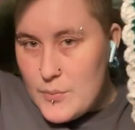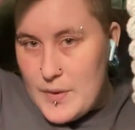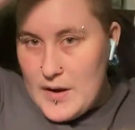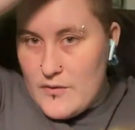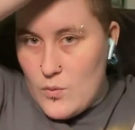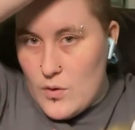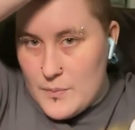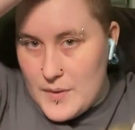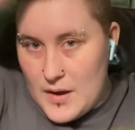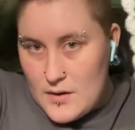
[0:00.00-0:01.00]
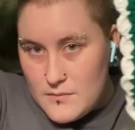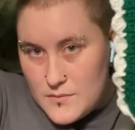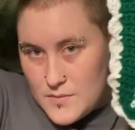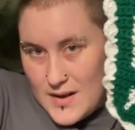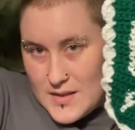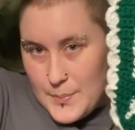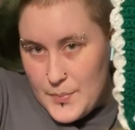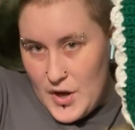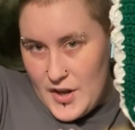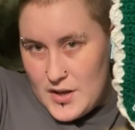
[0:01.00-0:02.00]
bit of warping at the
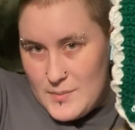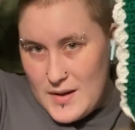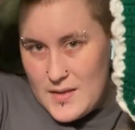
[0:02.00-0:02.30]
bottom, I